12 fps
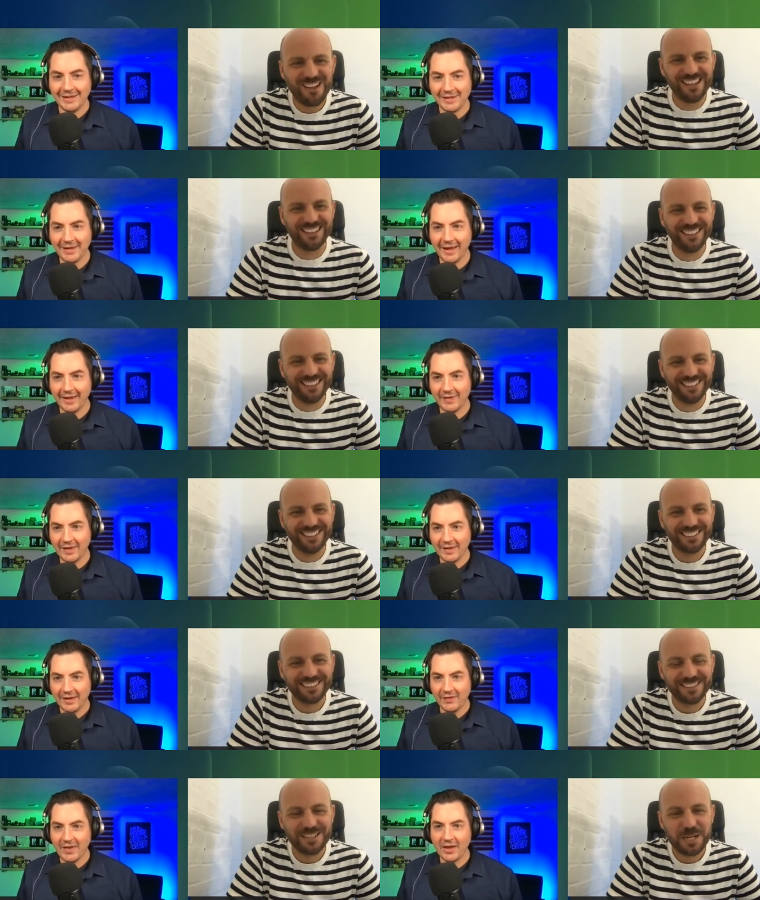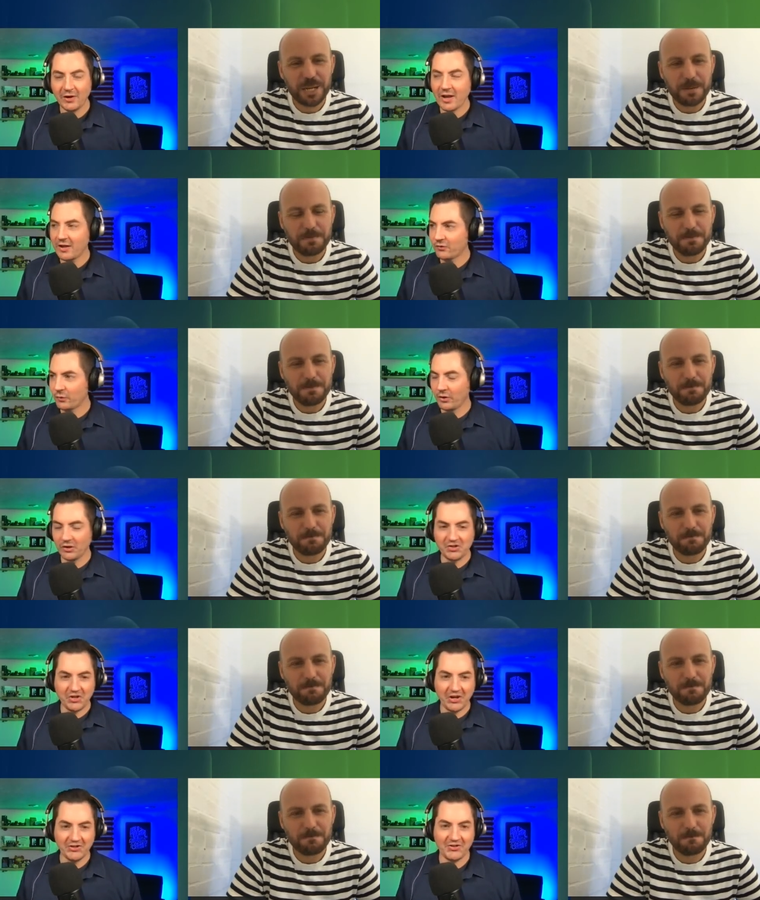Speaker 1: Yeah, the internet's really
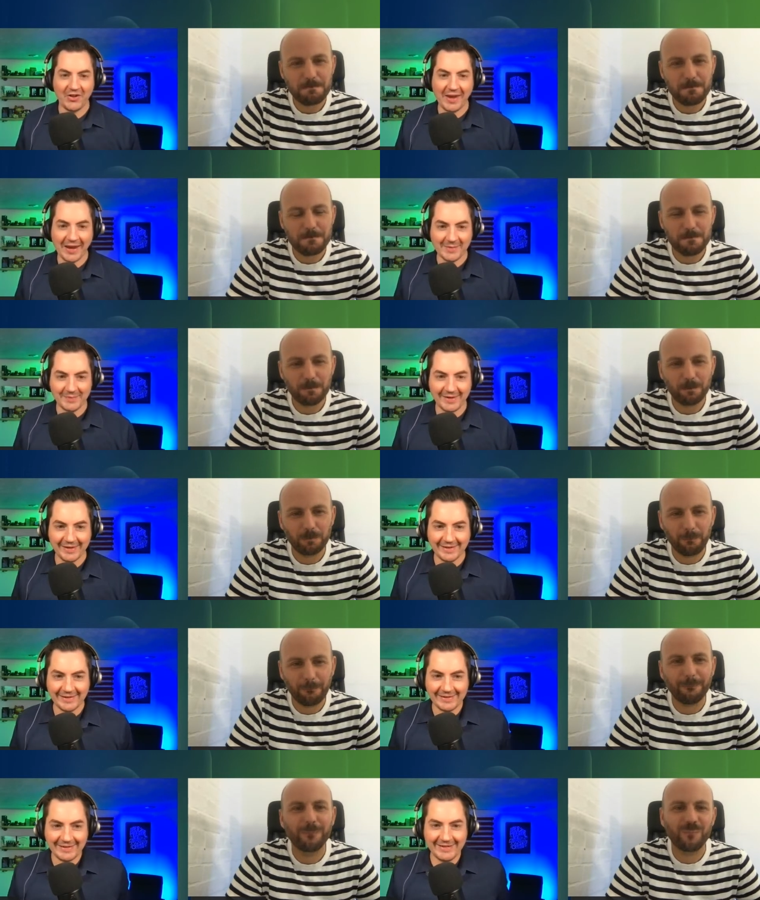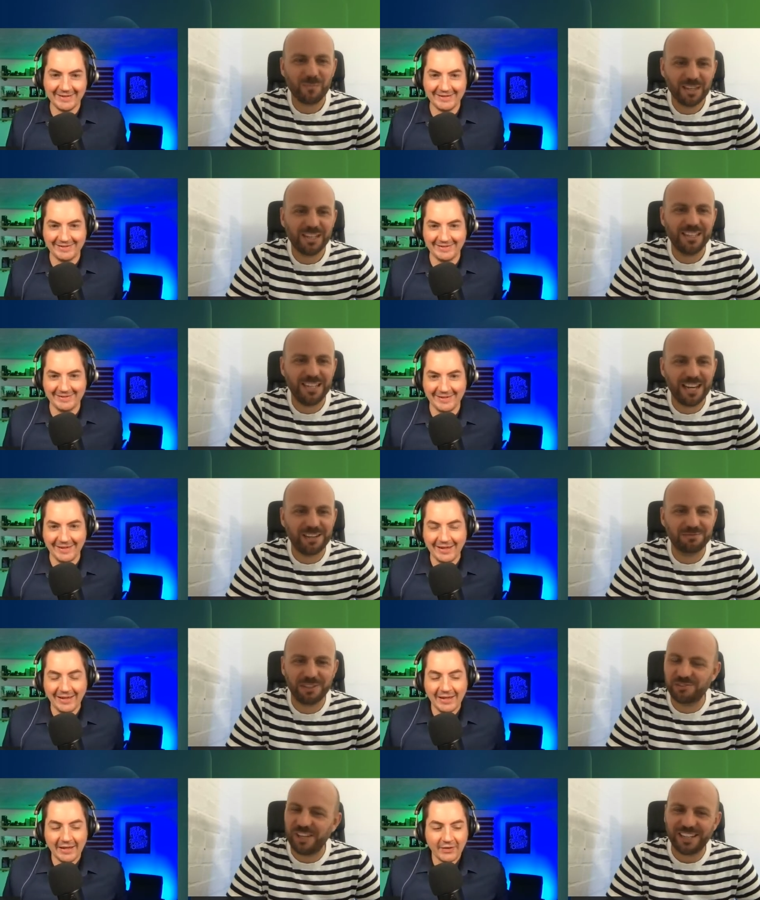changed the game, didn't it?
Speaker 2: Yeah,
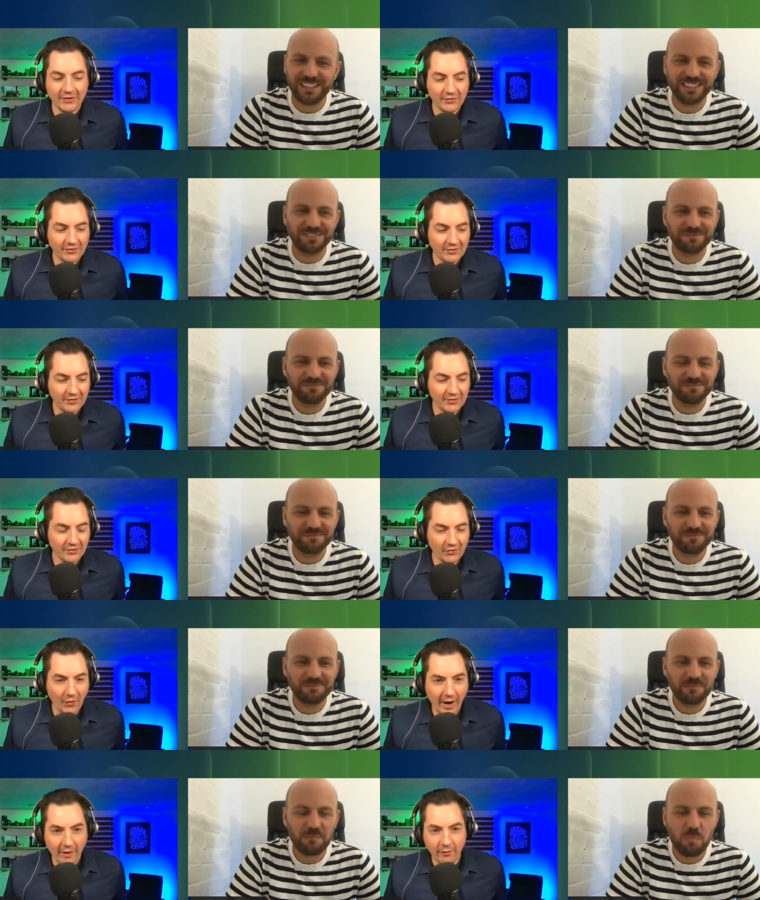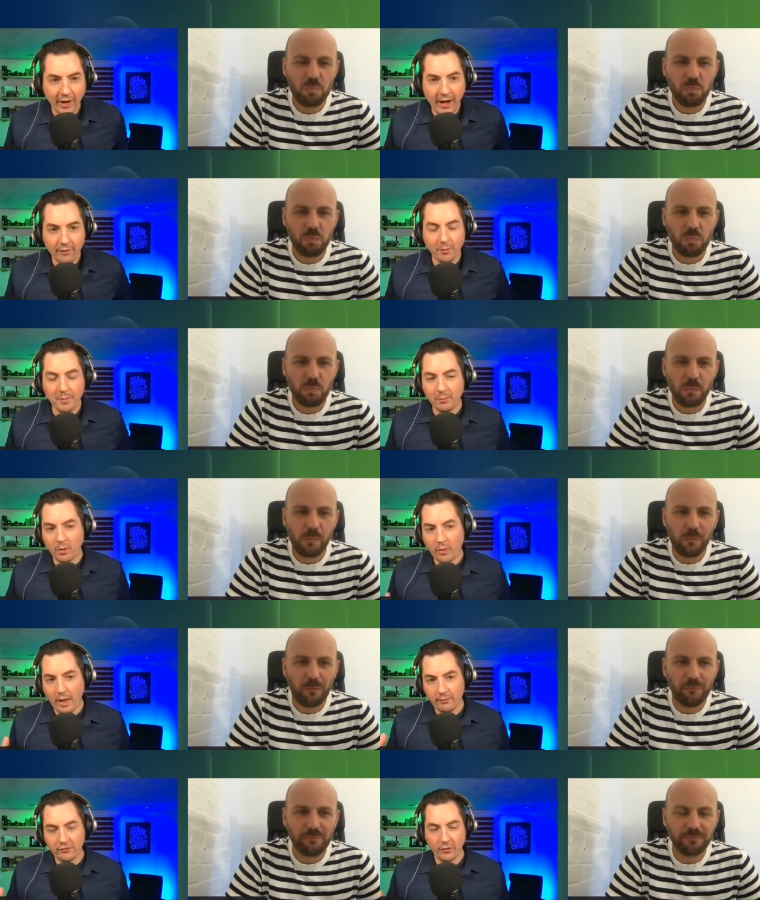exactly.
Speaker 1: So I remember
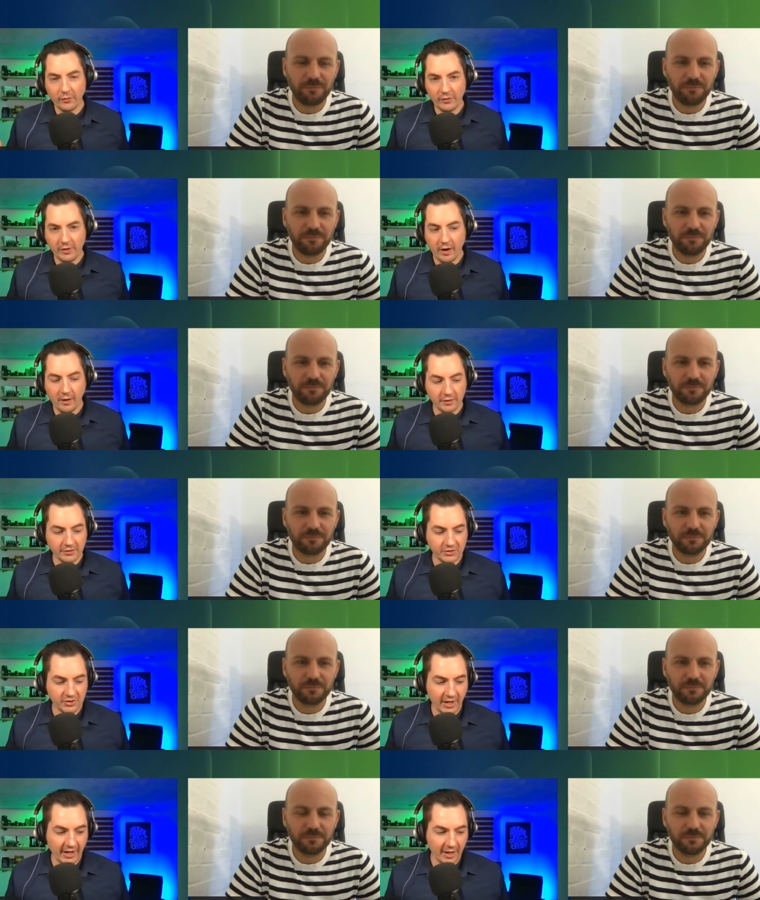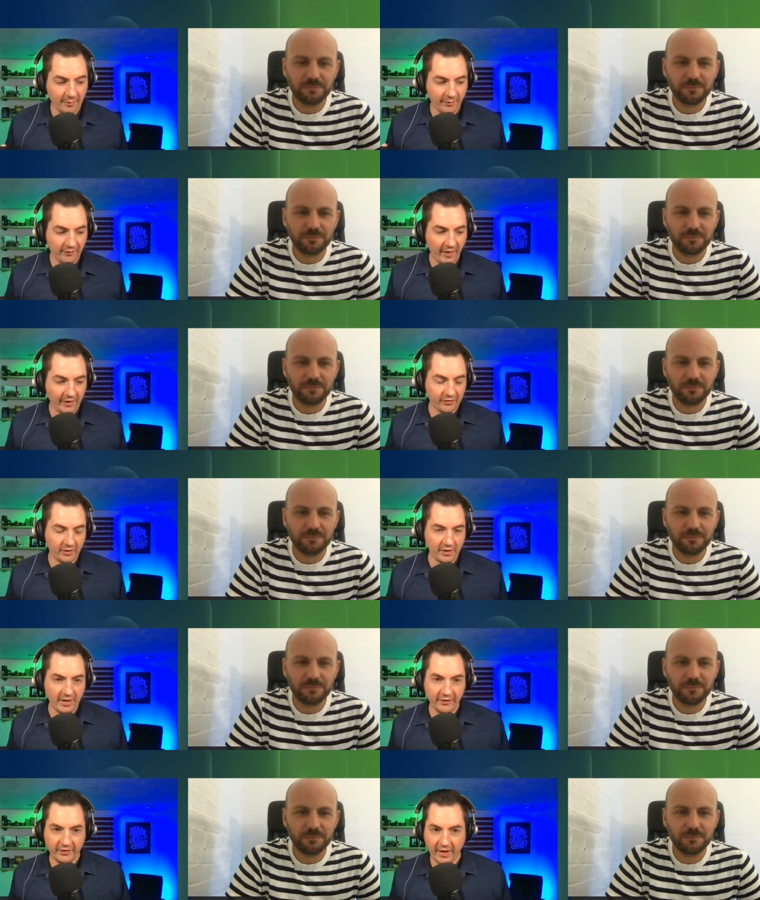when I was going through college, I had a professor.
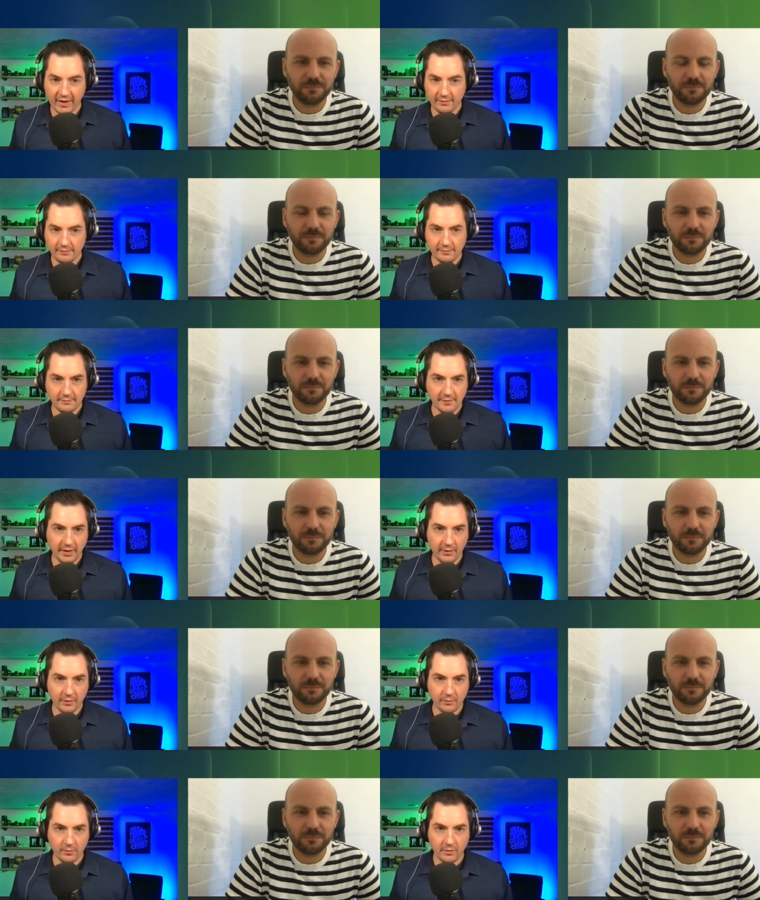He said, you know,